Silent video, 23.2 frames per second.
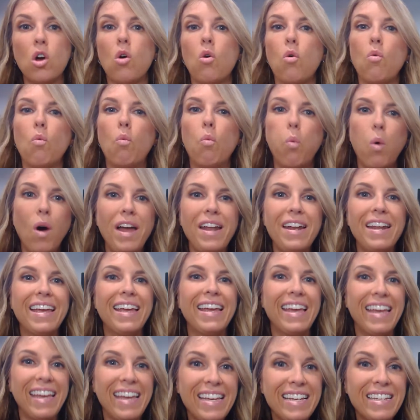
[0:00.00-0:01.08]
What
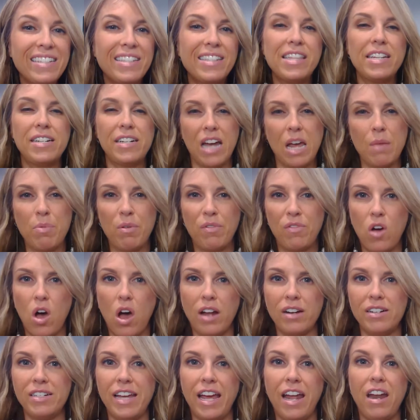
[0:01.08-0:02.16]
is the type of
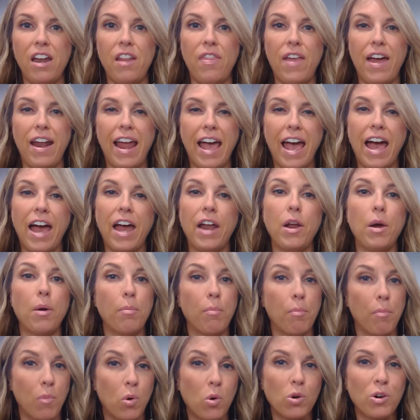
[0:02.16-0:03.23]
content that had
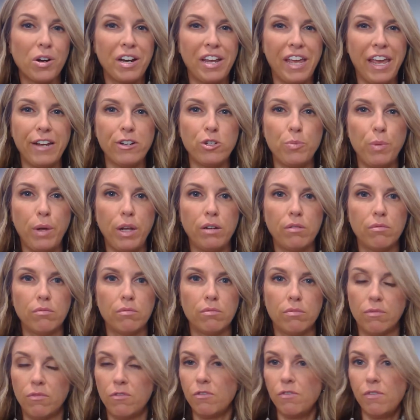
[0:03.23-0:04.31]
more engagement,
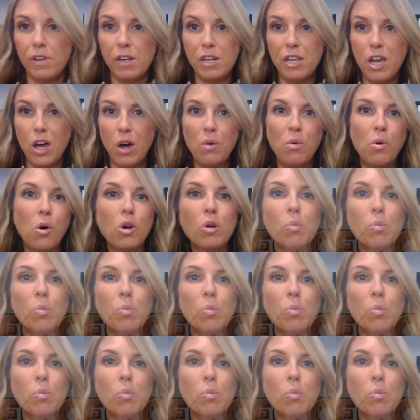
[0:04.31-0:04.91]
video or